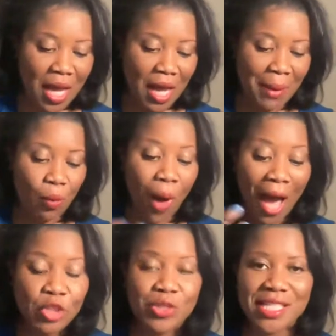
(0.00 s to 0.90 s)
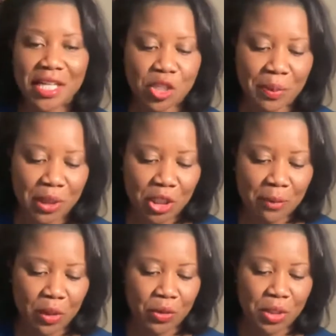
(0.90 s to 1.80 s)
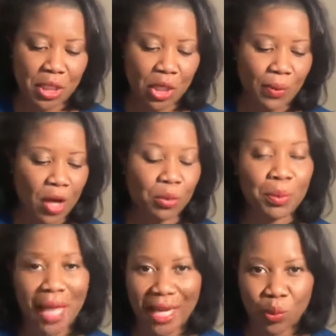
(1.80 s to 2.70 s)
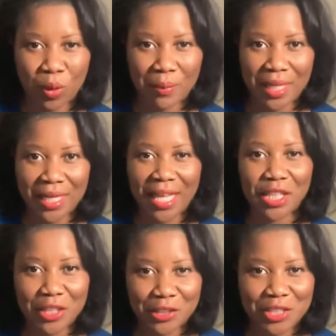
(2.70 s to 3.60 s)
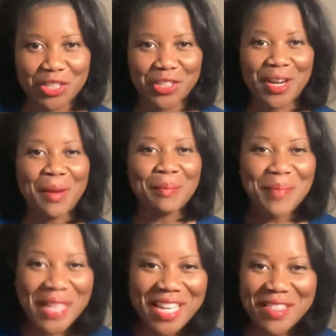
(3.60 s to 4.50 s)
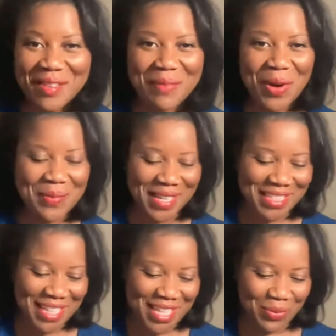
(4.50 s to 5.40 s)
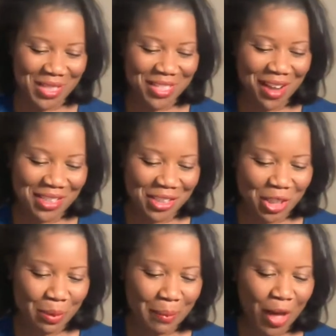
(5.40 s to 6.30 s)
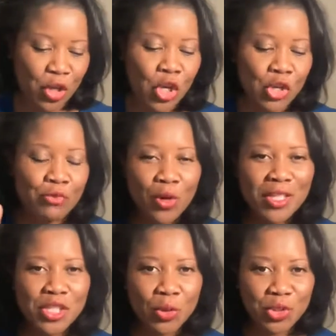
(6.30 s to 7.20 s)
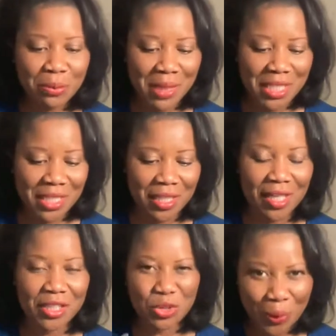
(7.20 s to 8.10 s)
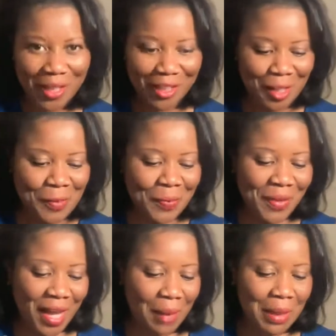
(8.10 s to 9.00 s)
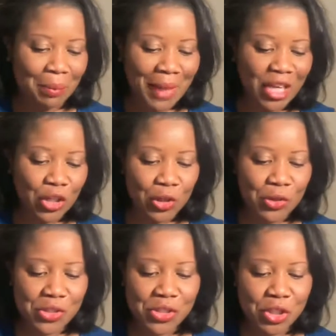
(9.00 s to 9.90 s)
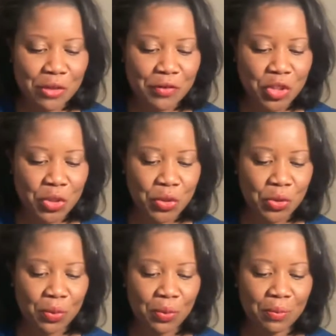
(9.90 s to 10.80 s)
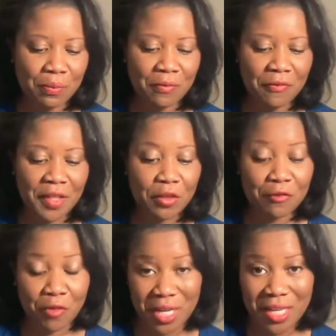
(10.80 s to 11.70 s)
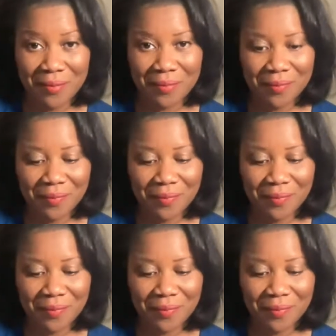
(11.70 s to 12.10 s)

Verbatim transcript: uh, about why you decided to build a community around Black women and literature, meeting the moment, as we talked a little bit about. You wrote on social media, on Twitter, um, Black girls deserve to feel free